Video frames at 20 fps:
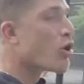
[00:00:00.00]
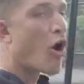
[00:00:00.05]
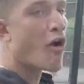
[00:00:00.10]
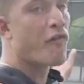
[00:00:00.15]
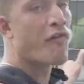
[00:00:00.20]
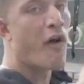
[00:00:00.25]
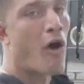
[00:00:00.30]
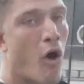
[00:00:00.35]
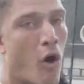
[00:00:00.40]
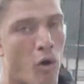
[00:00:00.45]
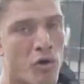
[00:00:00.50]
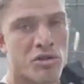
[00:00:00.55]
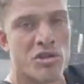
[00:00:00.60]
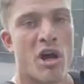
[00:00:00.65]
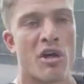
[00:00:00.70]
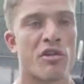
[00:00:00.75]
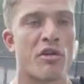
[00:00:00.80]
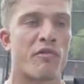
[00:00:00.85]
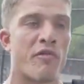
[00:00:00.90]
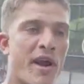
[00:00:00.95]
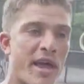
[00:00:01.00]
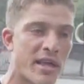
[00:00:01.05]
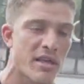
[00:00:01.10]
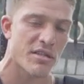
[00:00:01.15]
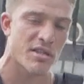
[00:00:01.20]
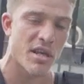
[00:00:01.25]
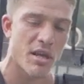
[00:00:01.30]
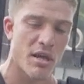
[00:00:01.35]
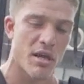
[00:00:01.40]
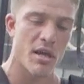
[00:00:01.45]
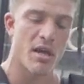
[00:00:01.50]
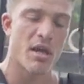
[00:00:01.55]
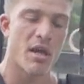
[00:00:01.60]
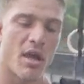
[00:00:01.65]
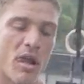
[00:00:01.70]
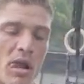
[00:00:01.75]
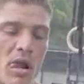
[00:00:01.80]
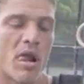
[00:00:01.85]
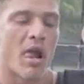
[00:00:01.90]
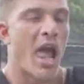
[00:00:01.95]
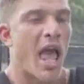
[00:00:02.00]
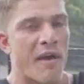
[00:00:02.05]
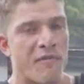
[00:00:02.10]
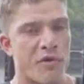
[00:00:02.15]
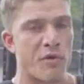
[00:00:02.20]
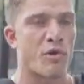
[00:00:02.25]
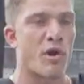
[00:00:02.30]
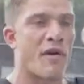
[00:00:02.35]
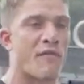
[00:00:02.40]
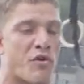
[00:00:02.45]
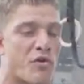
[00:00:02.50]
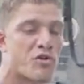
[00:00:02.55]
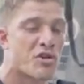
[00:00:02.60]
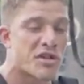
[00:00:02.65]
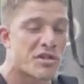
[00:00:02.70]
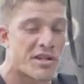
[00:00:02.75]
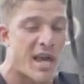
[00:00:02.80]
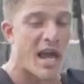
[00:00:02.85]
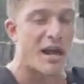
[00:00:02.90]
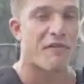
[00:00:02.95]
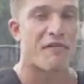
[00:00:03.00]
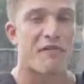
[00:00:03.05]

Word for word: Go for holds on the rings. If you, if you just got a